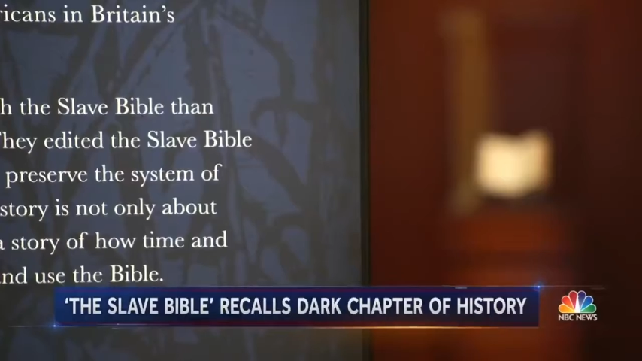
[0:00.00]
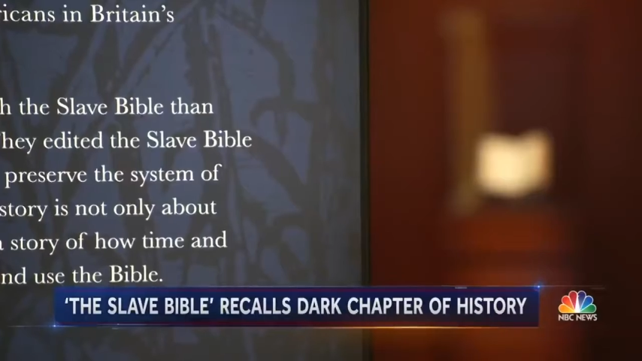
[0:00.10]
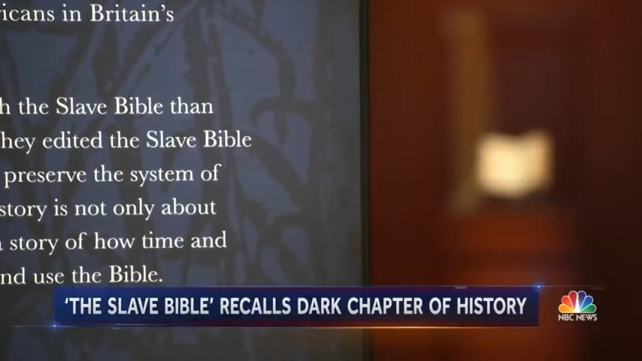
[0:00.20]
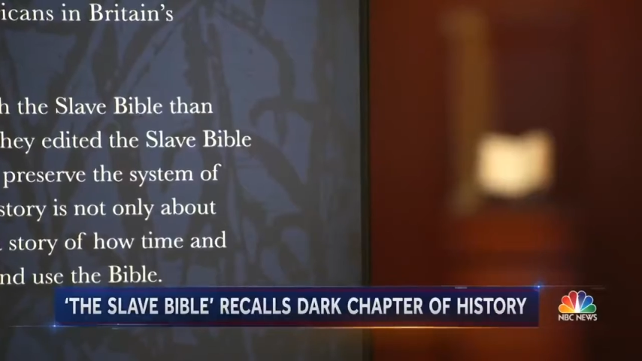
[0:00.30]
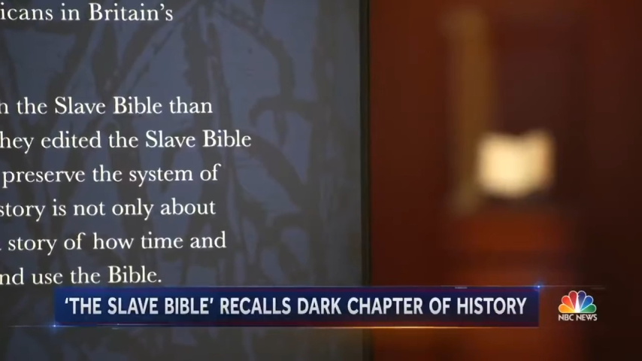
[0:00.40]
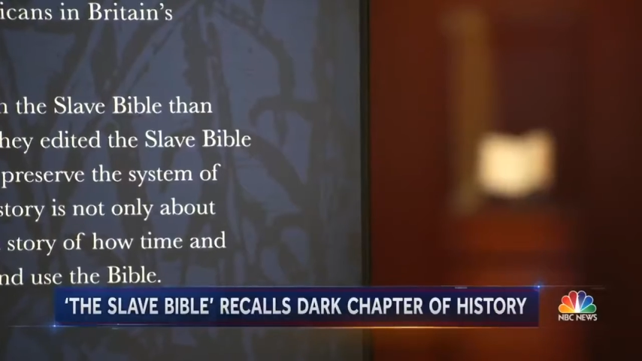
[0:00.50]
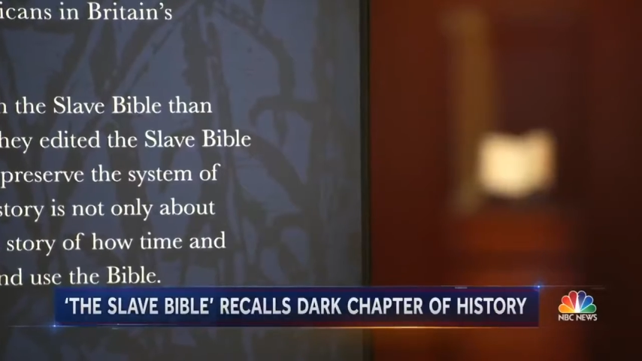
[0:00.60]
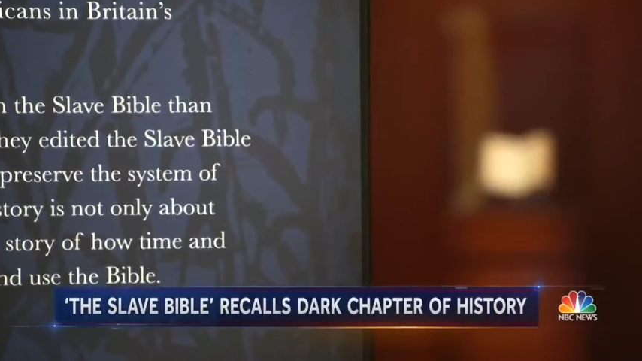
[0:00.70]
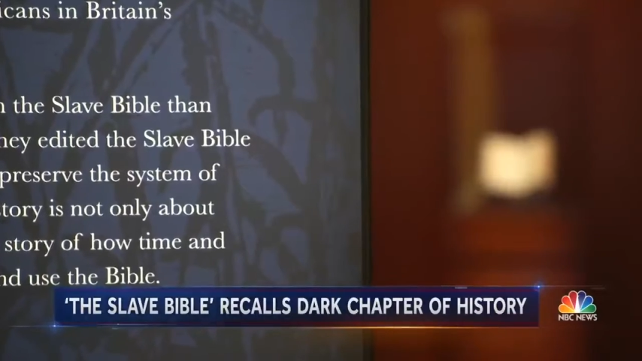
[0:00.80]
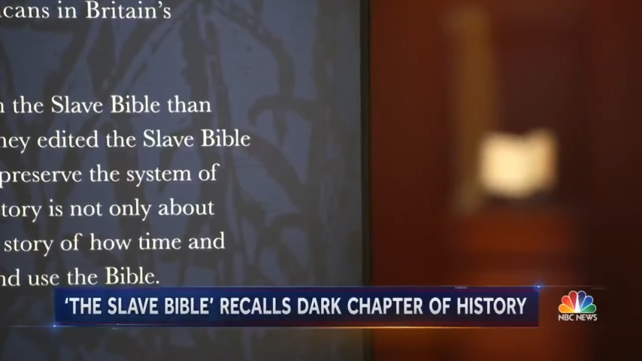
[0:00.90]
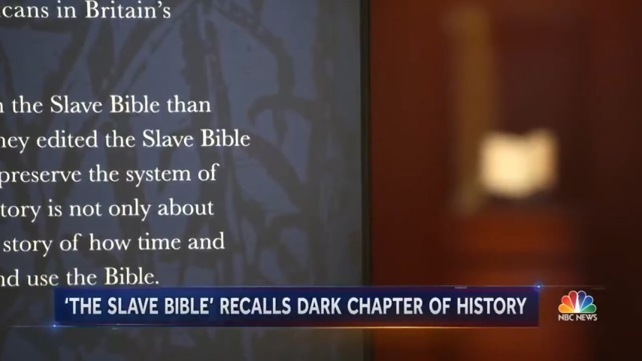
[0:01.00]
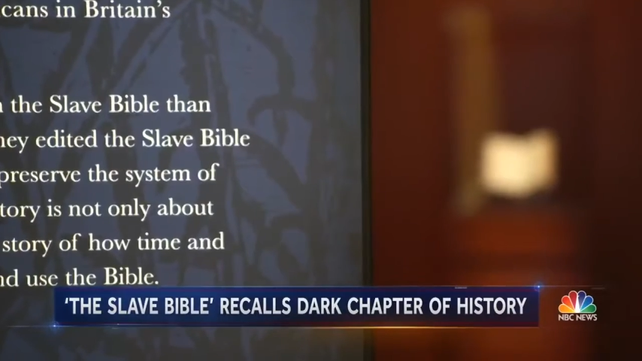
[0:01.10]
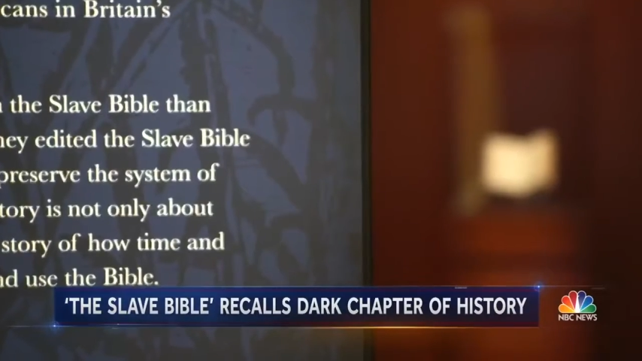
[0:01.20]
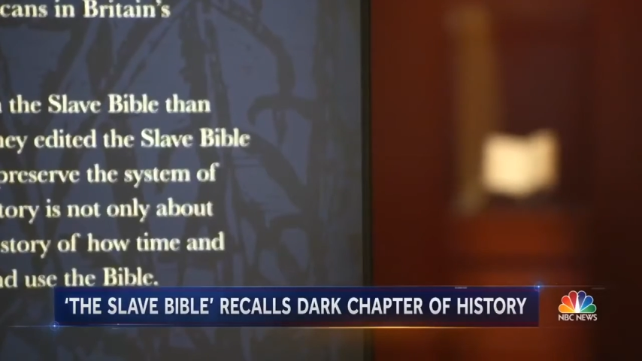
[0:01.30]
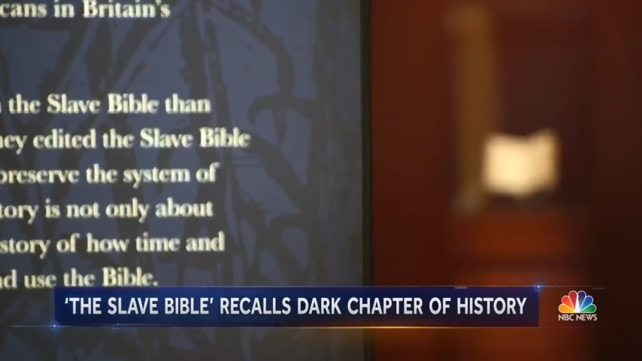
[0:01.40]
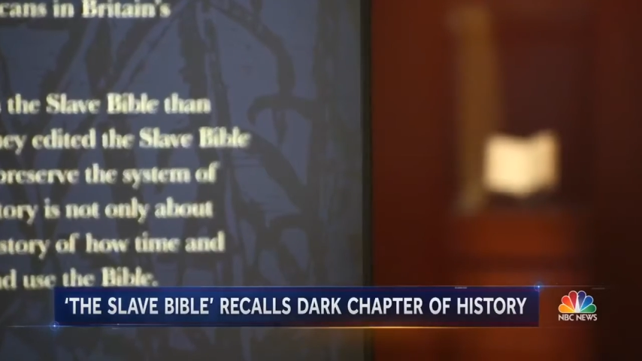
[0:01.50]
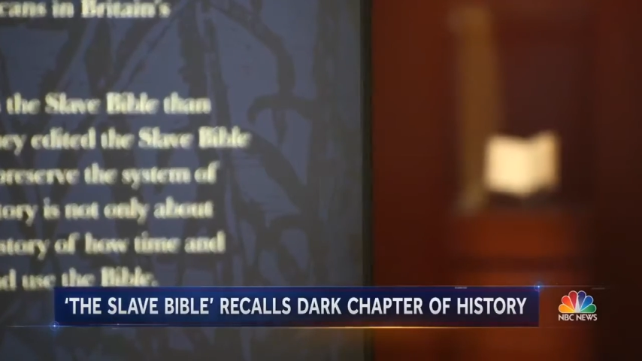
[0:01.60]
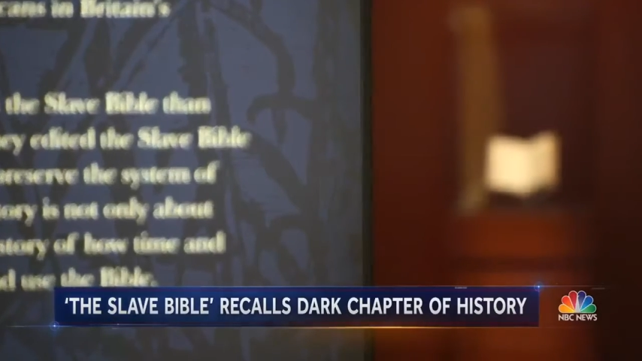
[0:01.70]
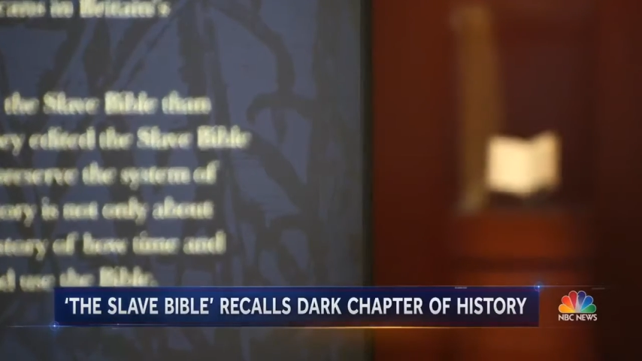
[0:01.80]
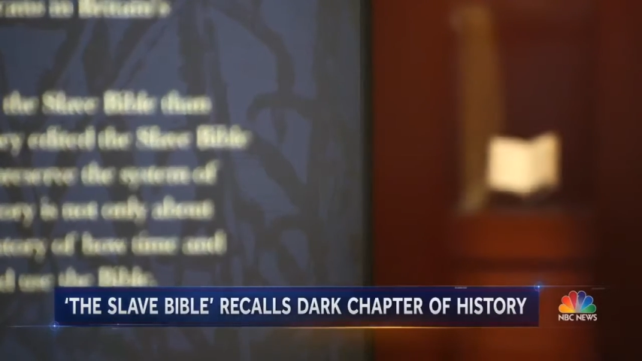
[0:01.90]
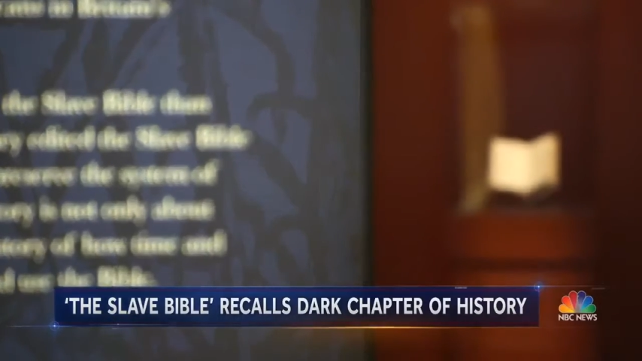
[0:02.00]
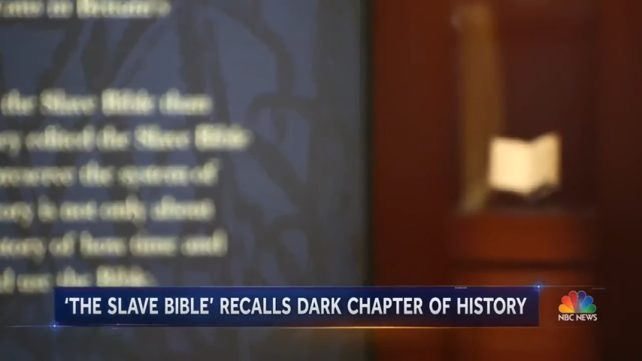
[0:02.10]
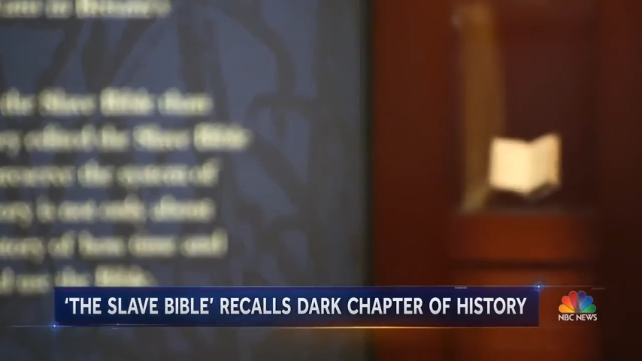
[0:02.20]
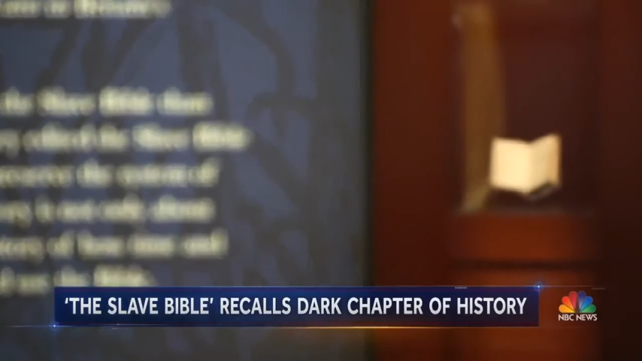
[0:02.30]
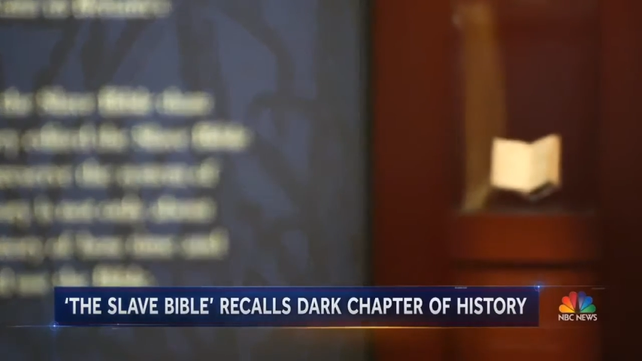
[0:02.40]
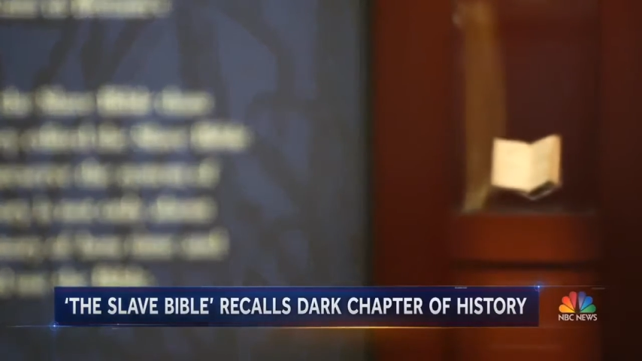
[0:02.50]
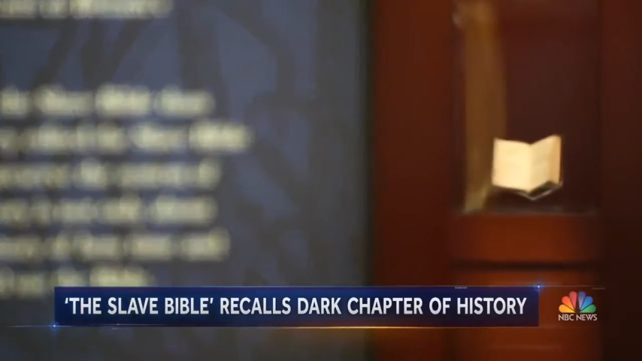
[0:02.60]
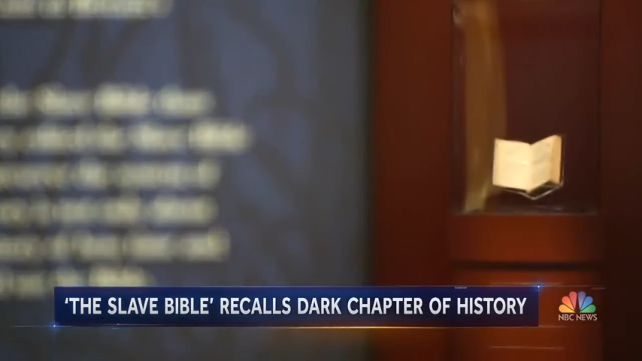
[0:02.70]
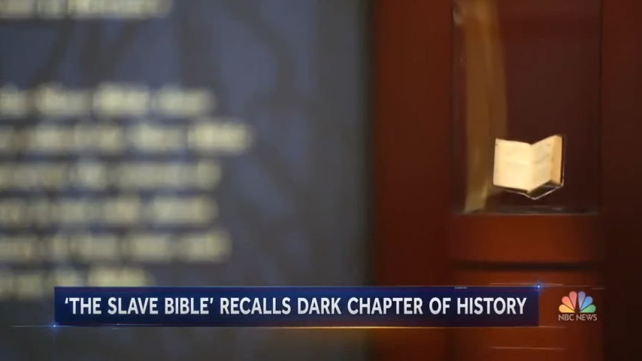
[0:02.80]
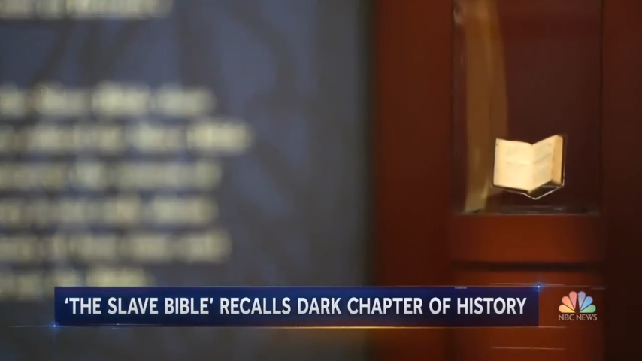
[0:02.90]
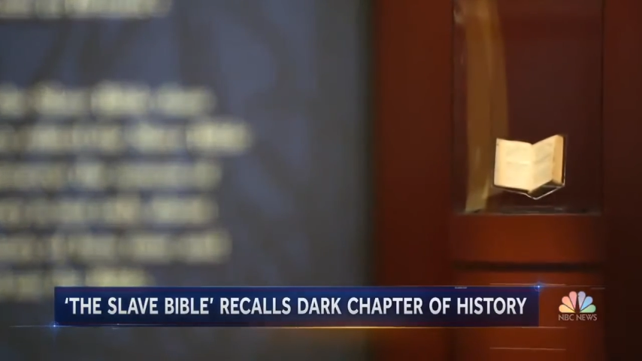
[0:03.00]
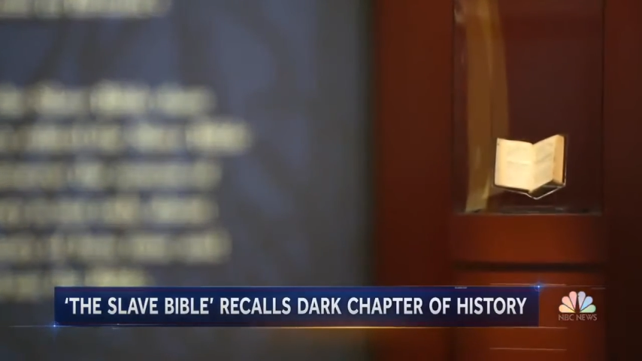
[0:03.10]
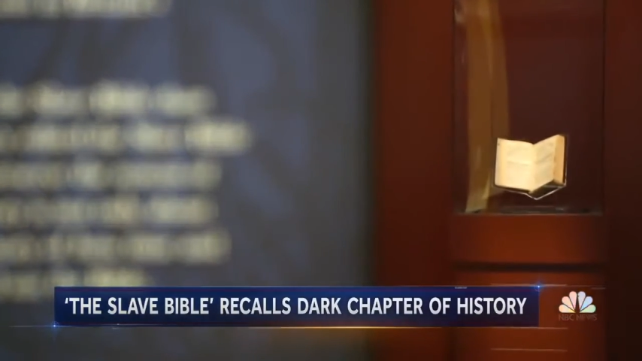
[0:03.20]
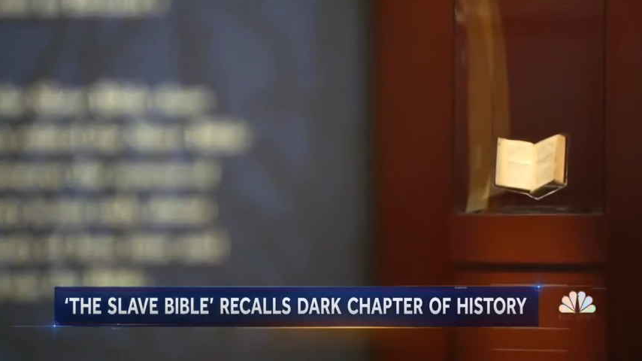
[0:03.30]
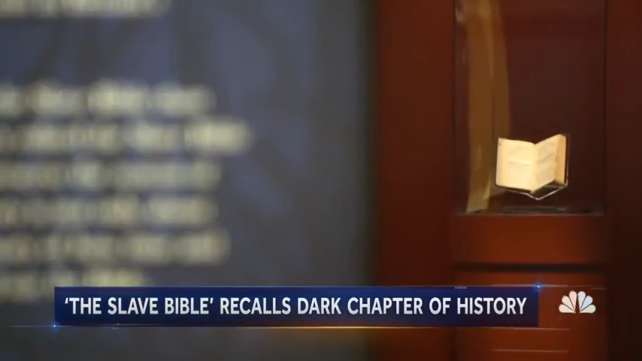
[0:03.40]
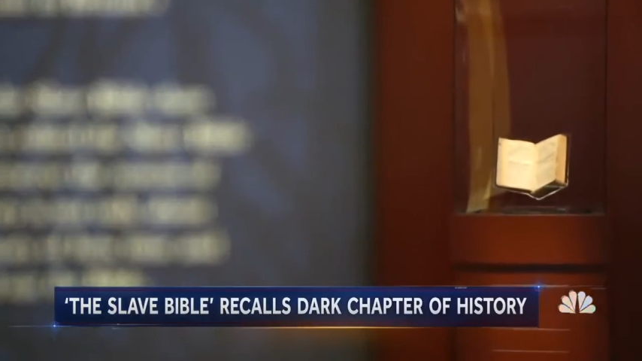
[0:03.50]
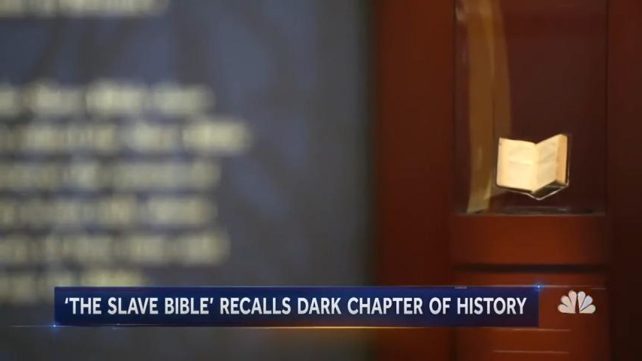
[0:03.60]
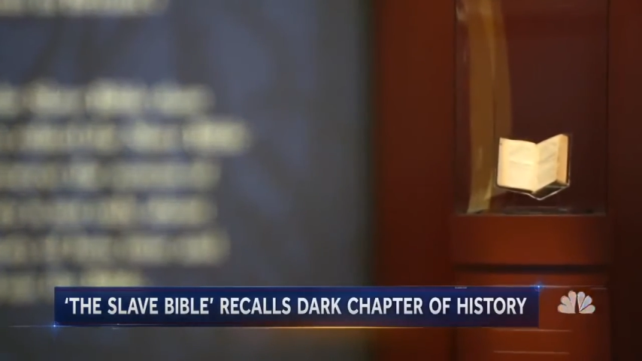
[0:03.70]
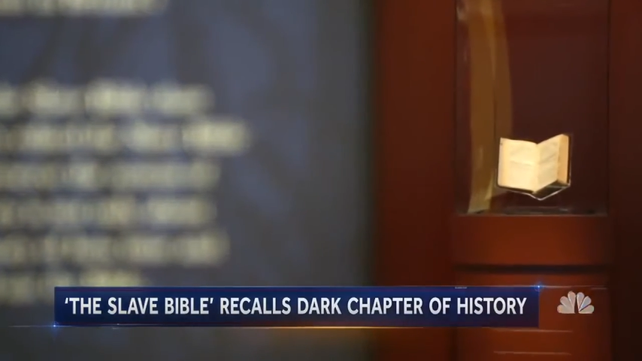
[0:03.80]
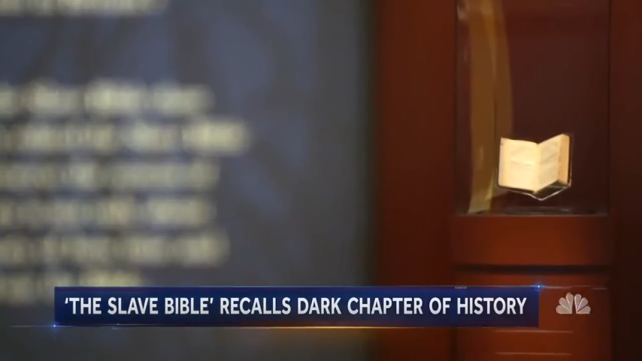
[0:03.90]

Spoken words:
Nobody's mouth can be seen.